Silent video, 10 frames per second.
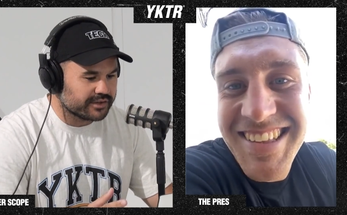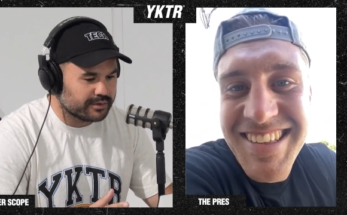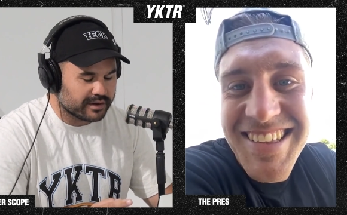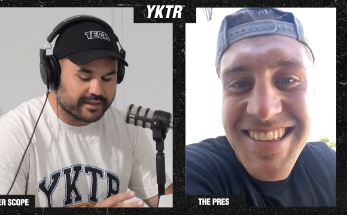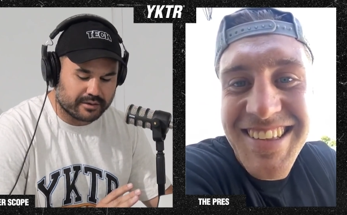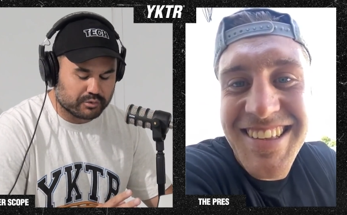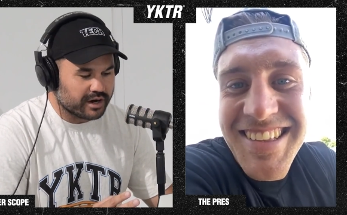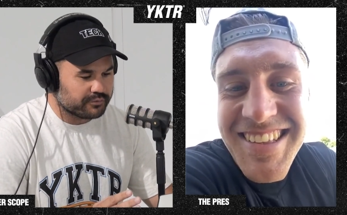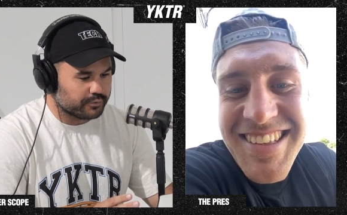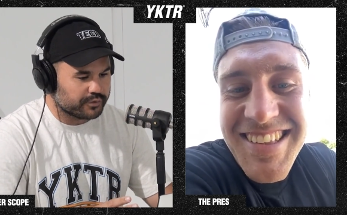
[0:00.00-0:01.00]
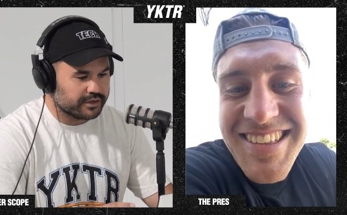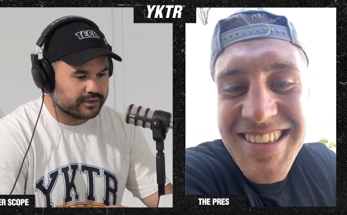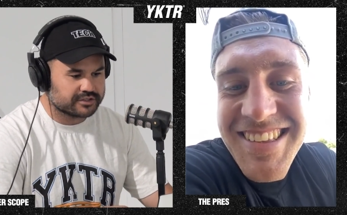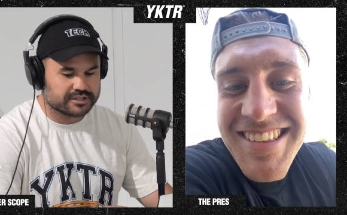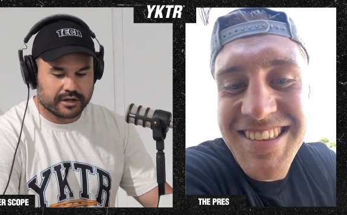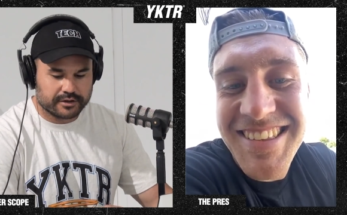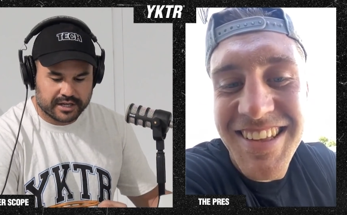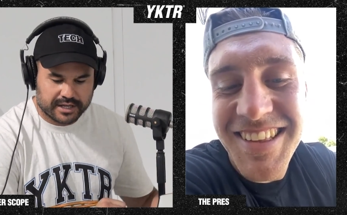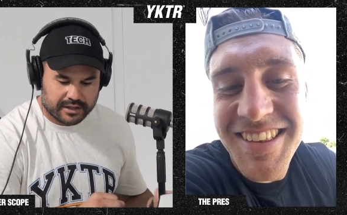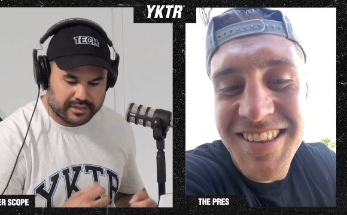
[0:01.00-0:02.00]
Speaker 1: you, brother. I'm grateful for you. So
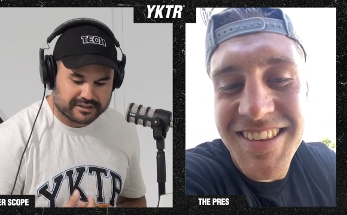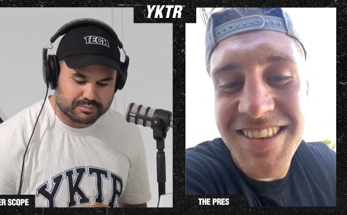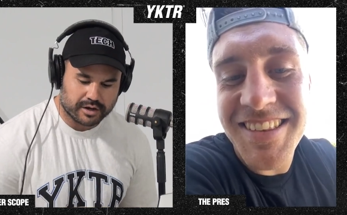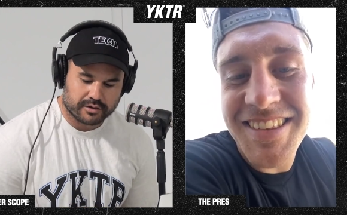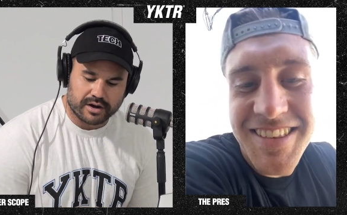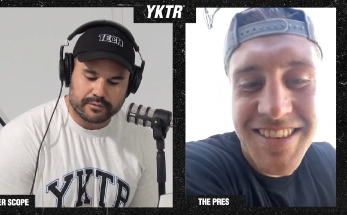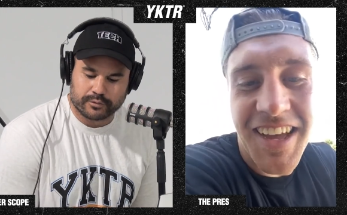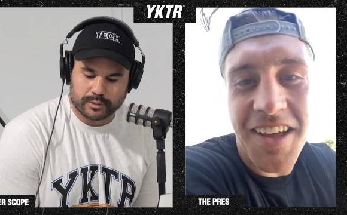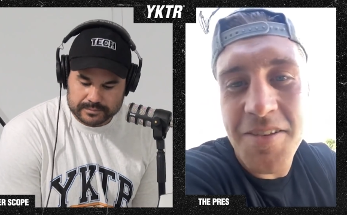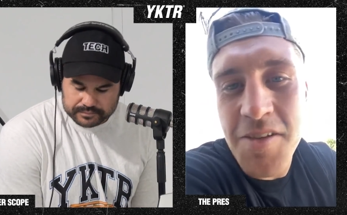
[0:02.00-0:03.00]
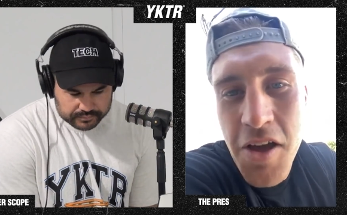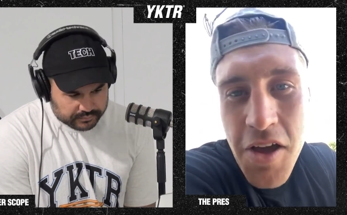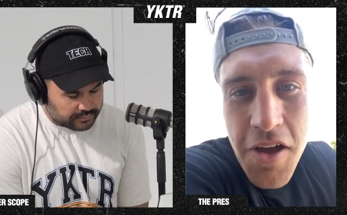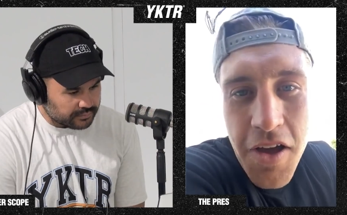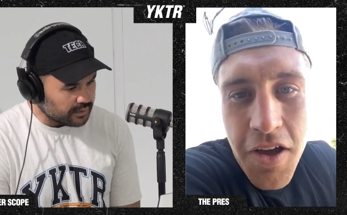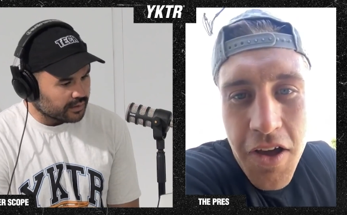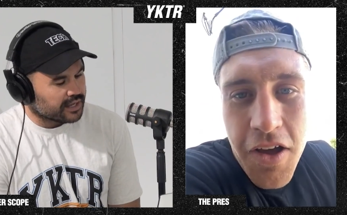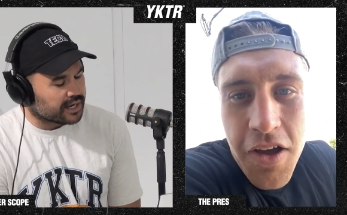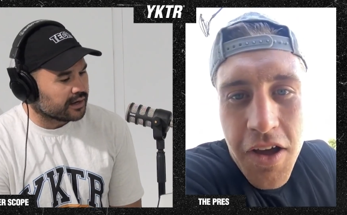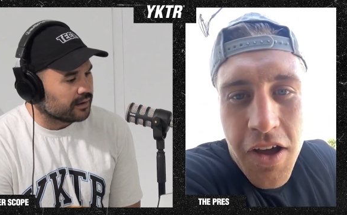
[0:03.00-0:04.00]
that's my grateful.
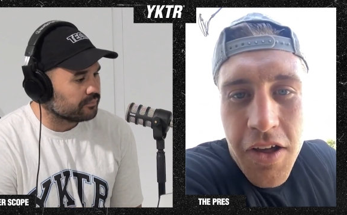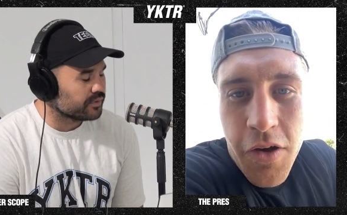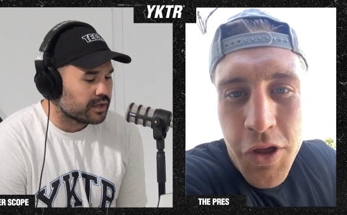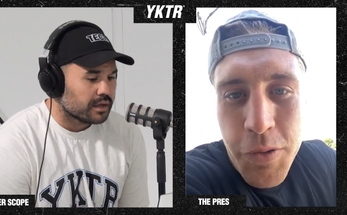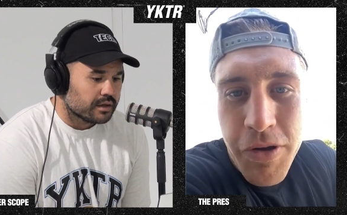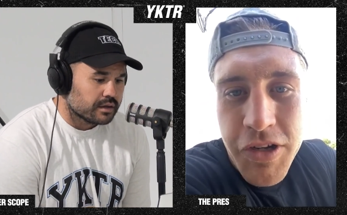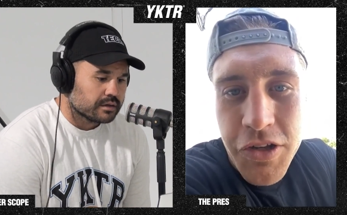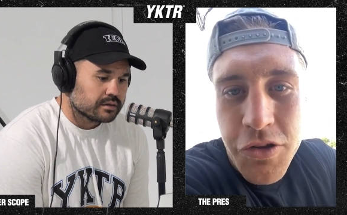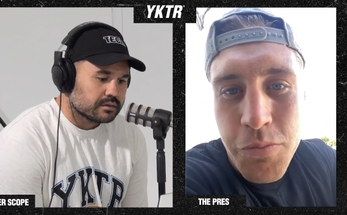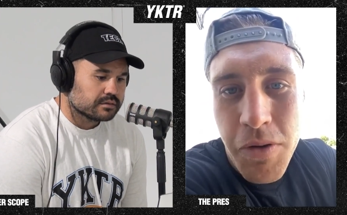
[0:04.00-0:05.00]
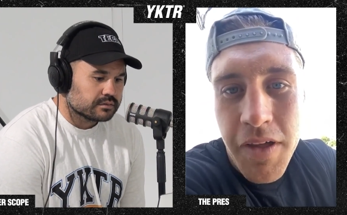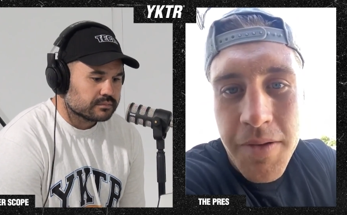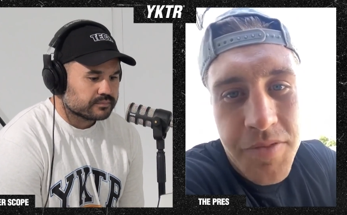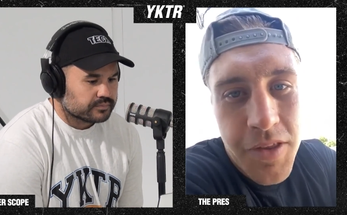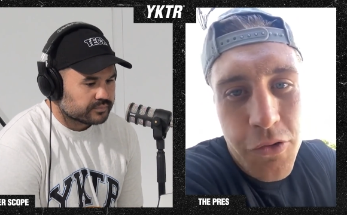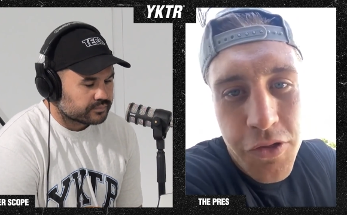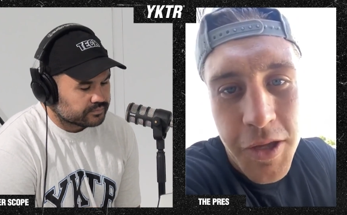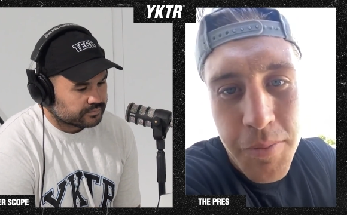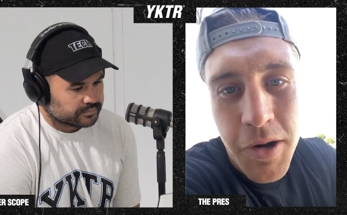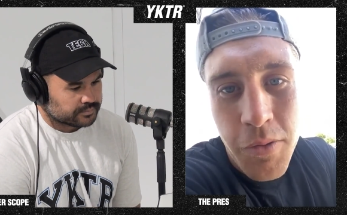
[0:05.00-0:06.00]
Um, I really appreciate you too, brother. The good thing
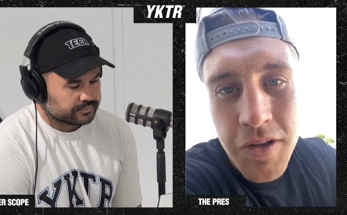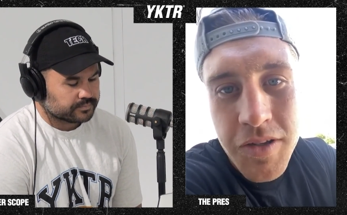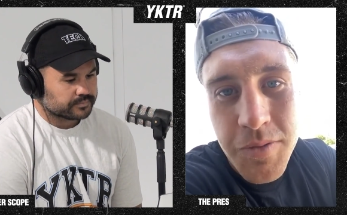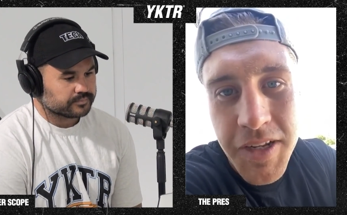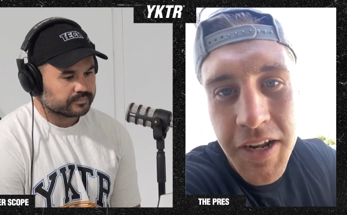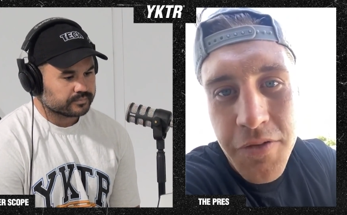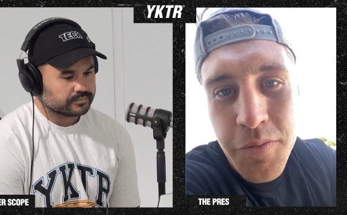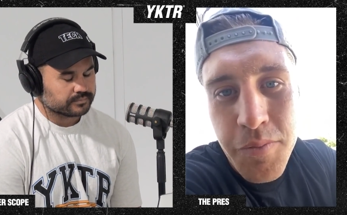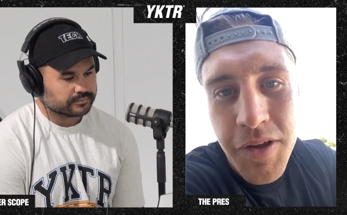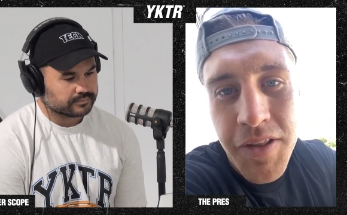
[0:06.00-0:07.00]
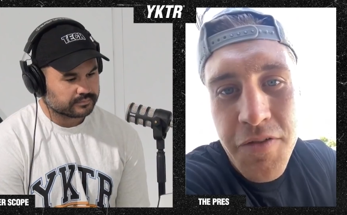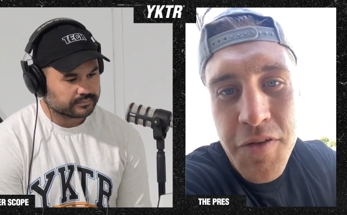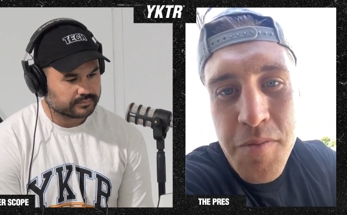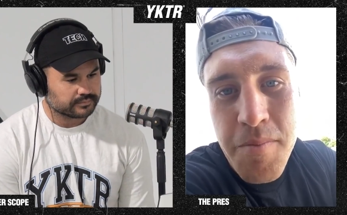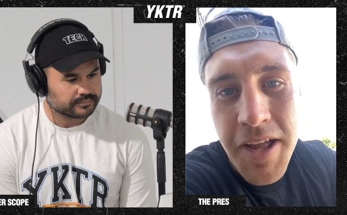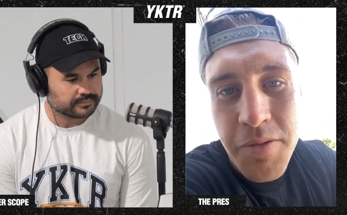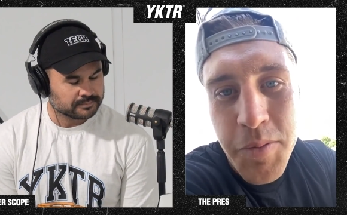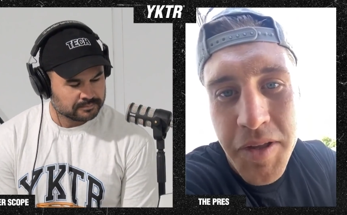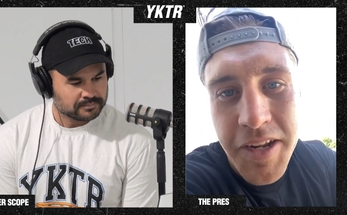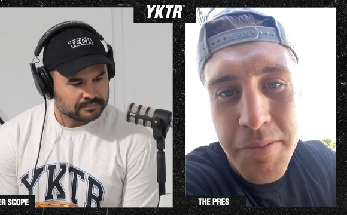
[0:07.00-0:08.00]
Speaker 2: about it was we didn't even we never even met, and when
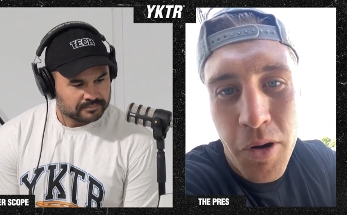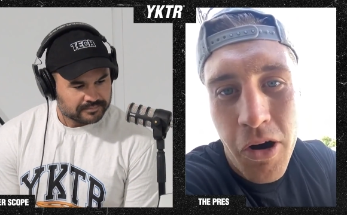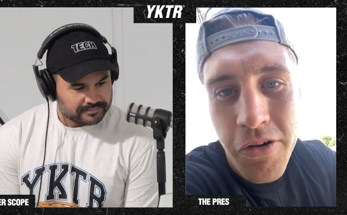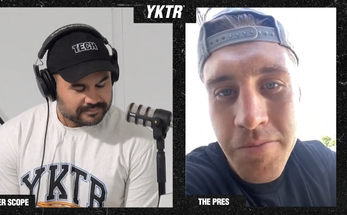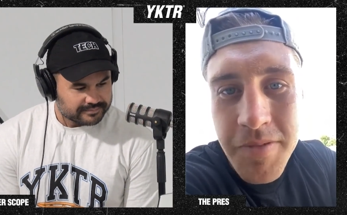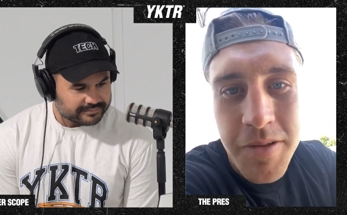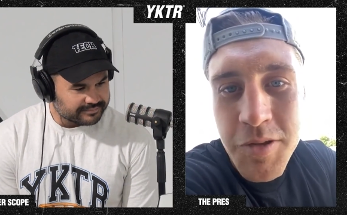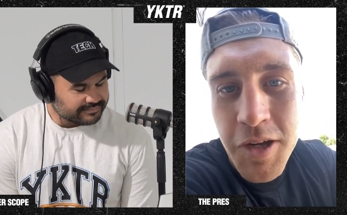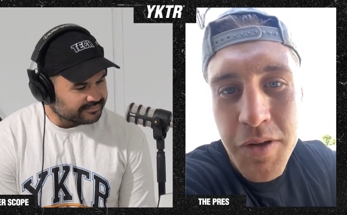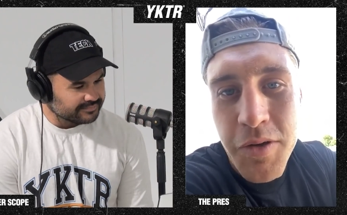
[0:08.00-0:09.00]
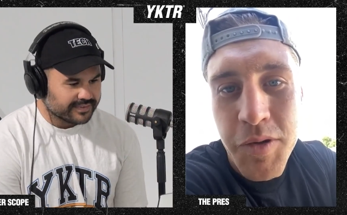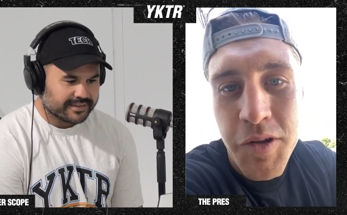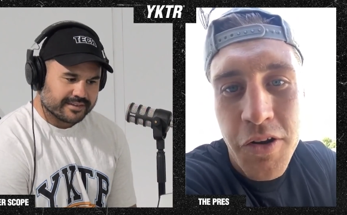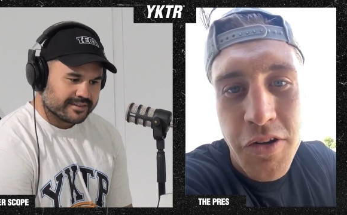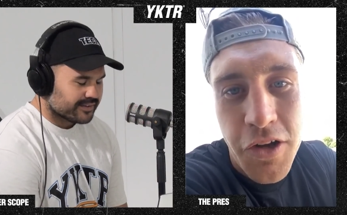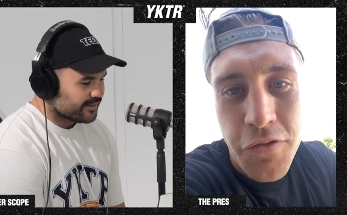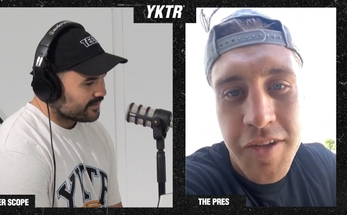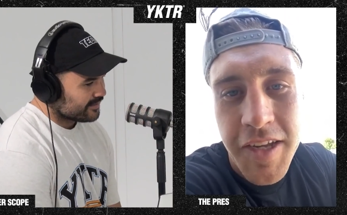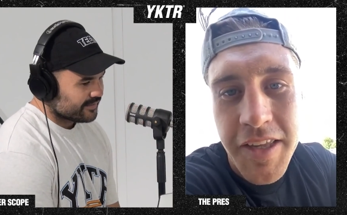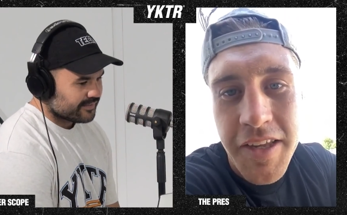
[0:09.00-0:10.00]
we did in Byron, it was like we we known each other for
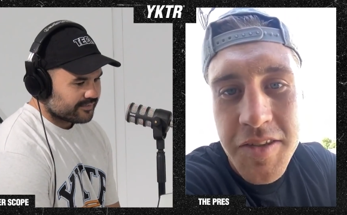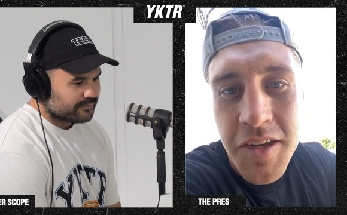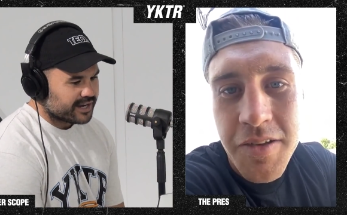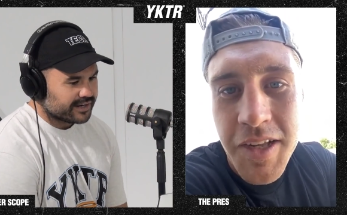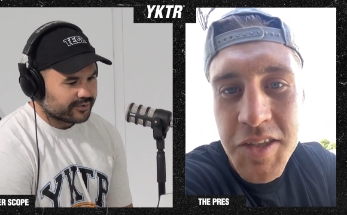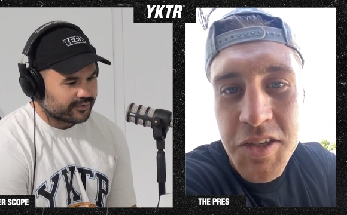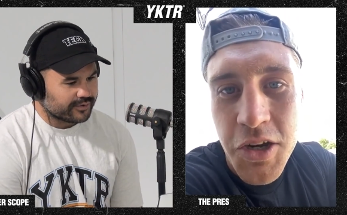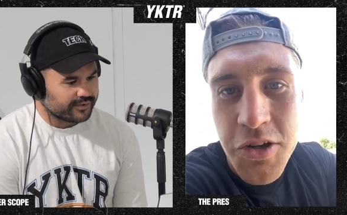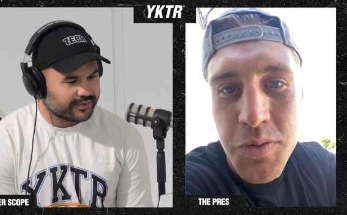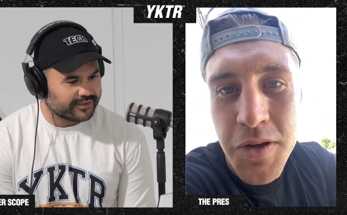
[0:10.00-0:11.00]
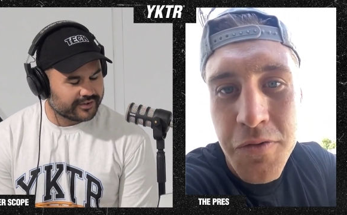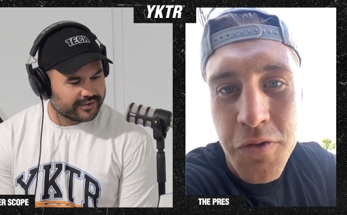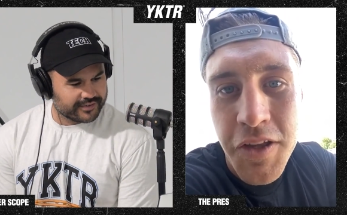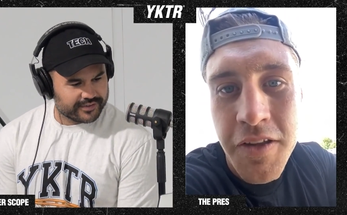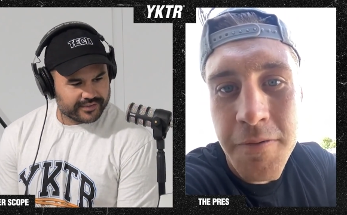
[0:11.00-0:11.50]
ten years. So mate, that shows where footy